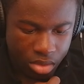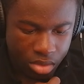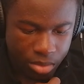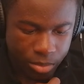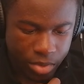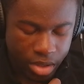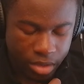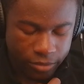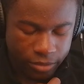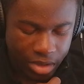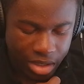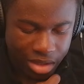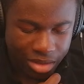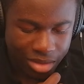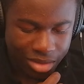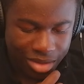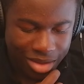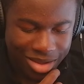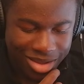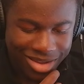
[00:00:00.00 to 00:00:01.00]
But I feel like
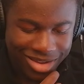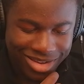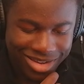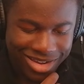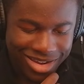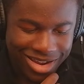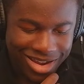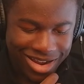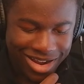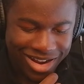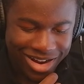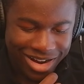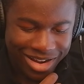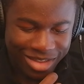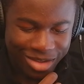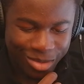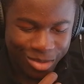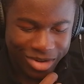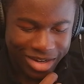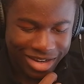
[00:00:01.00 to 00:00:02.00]

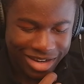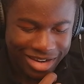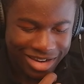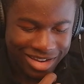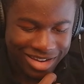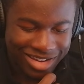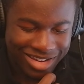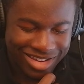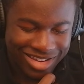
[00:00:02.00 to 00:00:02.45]
either way,